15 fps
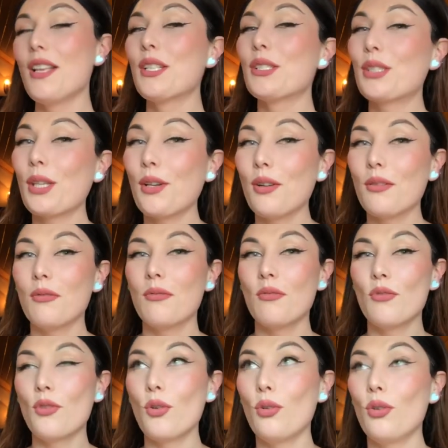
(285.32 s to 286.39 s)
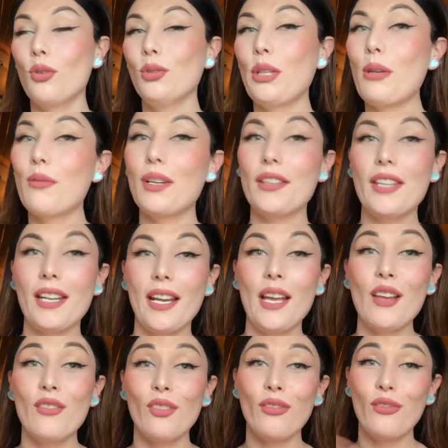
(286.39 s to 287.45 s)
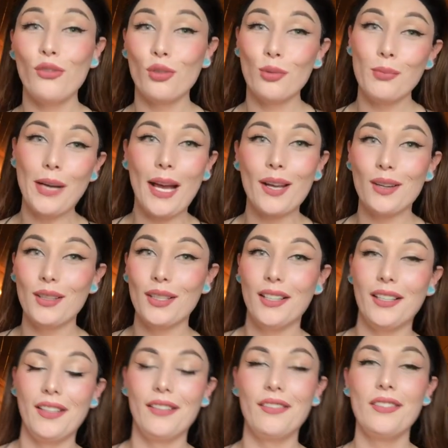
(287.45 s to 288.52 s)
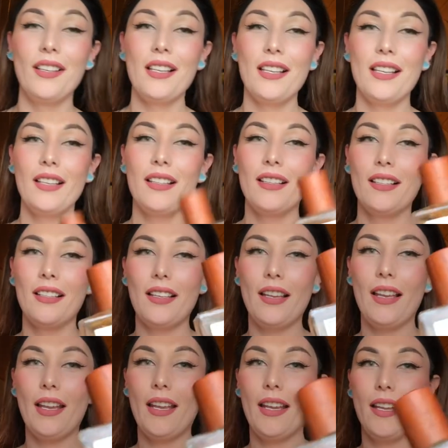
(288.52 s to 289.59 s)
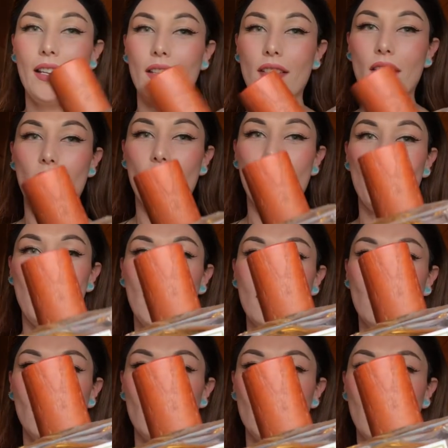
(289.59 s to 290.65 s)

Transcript: So the only one that I have a full bottle of, and the bottles